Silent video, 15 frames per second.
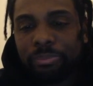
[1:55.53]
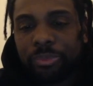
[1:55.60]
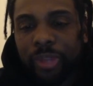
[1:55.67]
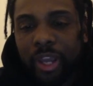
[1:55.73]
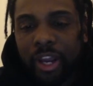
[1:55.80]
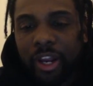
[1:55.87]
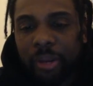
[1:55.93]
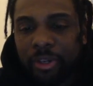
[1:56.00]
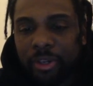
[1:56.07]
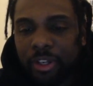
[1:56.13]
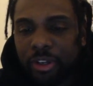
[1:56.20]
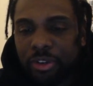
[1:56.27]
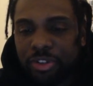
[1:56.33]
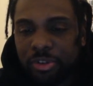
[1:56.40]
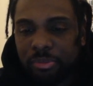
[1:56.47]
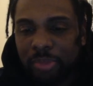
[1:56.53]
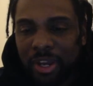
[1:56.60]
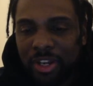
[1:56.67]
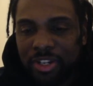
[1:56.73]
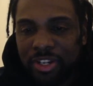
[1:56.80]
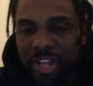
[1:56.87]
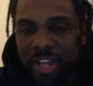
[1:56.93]
Alright, I'm gonna go to my
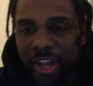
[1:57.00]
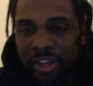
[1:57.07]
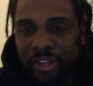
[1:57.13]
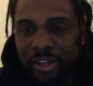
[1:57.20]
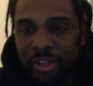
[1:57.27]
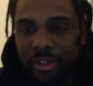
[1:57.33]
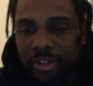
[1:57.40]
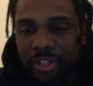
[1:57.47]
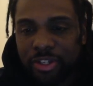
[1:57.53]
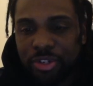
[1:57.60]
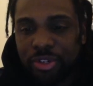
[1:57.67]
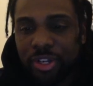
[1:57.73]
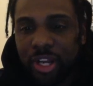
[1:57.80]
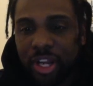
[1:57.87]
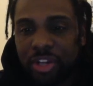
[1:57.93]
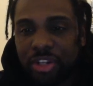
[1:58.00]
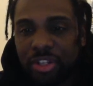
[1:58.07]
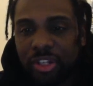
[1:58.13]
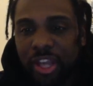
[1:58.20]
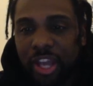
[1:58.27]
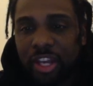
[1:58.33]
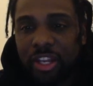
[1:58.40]
deck, because you can
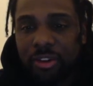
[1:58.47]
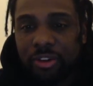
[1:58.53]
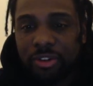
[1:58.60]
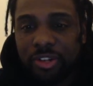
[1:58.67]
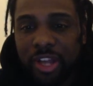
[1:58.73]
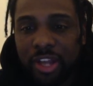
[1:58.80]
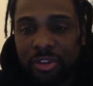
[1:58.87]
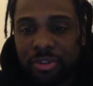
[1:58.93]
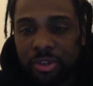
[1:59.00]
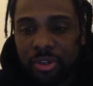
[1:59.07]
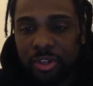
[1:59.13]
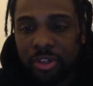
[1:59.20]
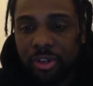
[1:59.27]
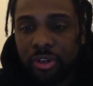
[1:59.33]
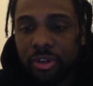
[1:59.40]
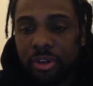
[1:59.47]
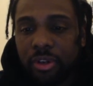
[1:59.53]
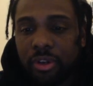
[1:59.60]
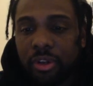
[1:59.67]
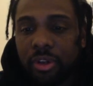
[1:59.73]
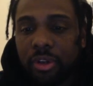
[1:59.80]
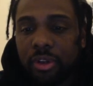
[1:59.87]
actually edit your decks on here.
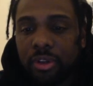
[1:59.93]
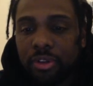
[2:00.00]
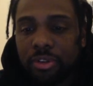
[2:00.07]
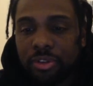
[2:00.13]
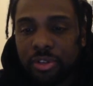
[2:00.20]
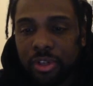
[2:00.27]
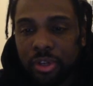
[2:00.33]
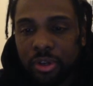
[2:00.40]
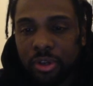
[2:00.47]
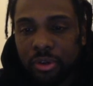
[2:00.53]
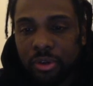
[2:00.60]
So,